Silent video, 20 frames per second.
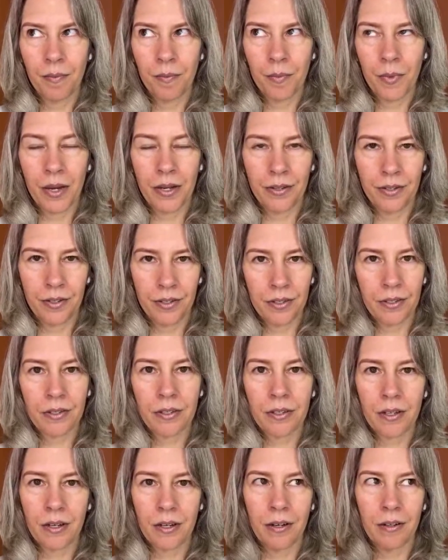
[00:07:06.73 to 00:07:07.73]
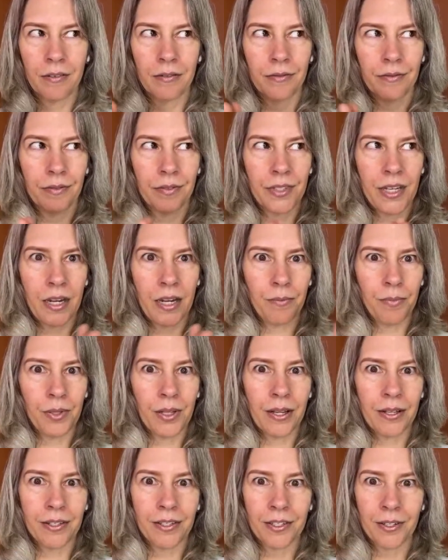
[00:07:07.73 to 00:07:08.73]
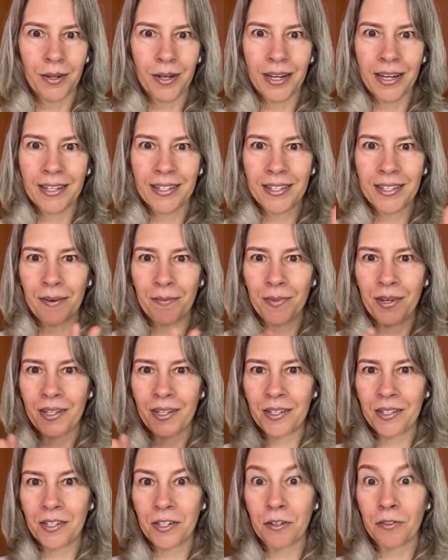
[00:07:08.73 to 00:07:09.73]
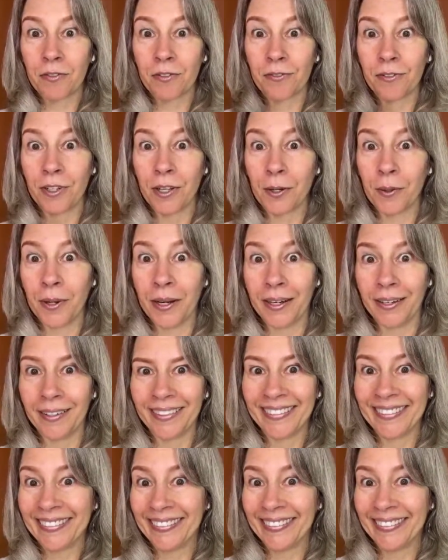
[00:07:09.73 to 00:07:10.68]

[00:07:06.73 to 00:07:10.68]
Mine's, 10 plus, so I guess that means it's overflowing.